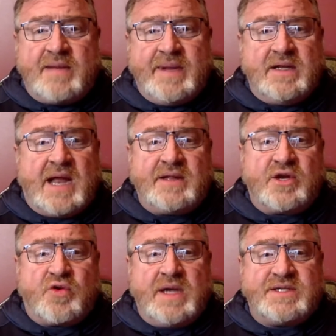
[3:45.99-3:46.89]
A lot of
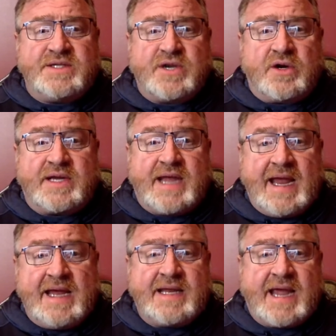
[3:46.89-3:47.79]
the questions are,
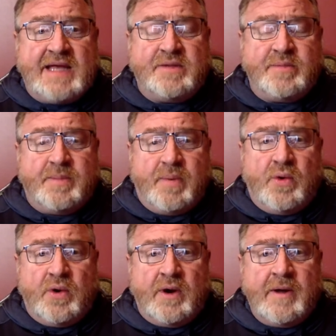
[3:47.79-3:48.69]
can Kalen
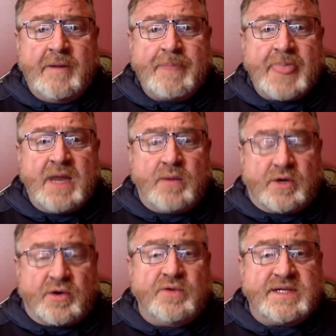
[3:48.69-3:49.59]
DeBoer
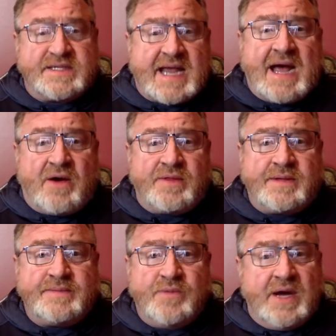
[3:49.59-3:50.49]
recruit the
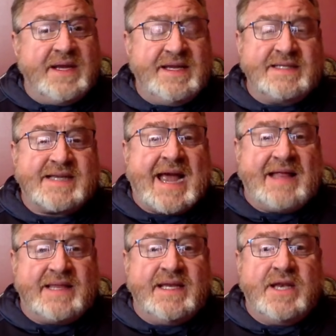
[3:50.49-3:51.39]
South? Well, he just
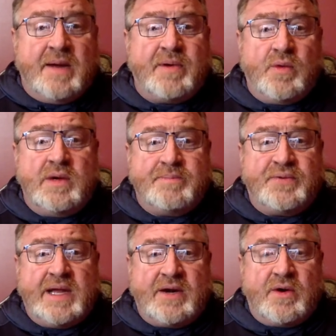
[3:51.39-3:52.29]
got the number one
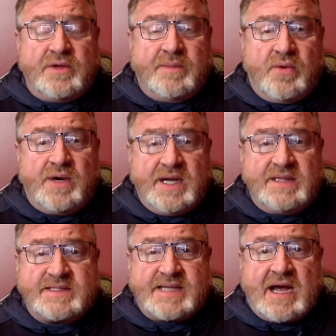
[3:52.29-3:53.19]
player on the board
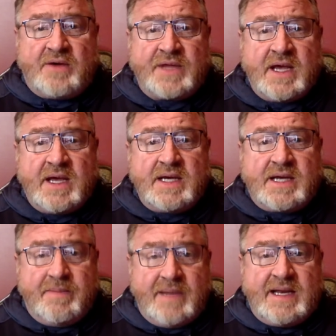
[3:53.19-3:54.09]
in the South
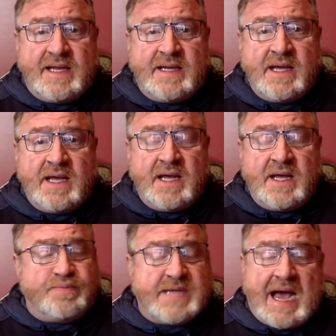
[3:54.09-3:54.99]
committed,
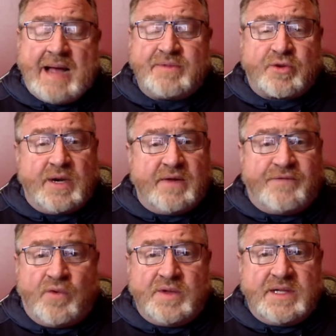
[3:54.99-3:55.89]
top three or
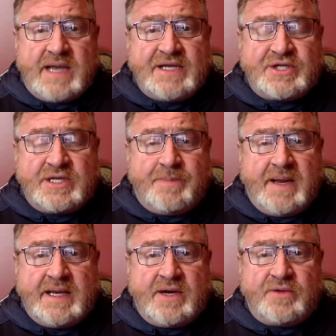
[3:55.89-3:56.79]
four in the nation,
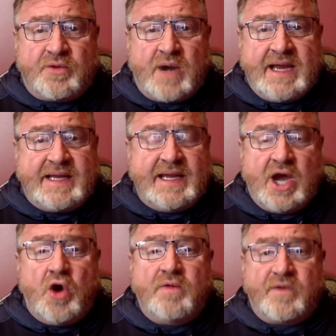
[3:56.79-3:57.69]
depending on the
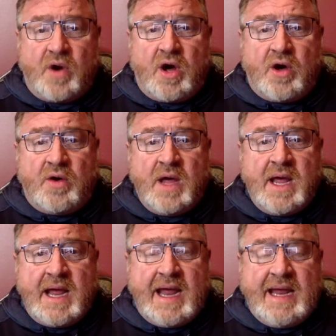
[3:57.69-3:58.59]
ranking overall,
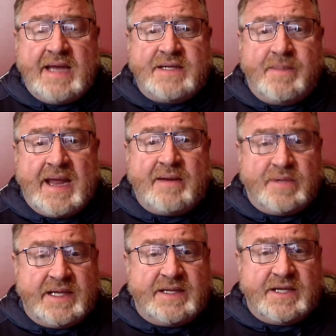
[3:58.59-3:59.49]
and
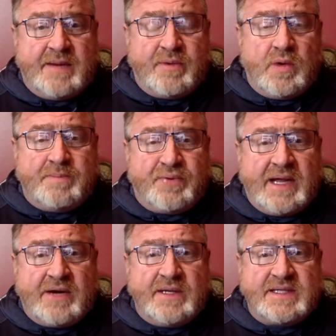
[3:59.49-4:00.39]
debatably the number one
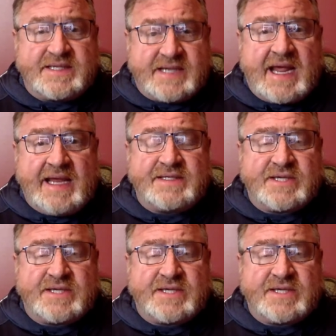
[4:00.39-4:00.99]
player in the state.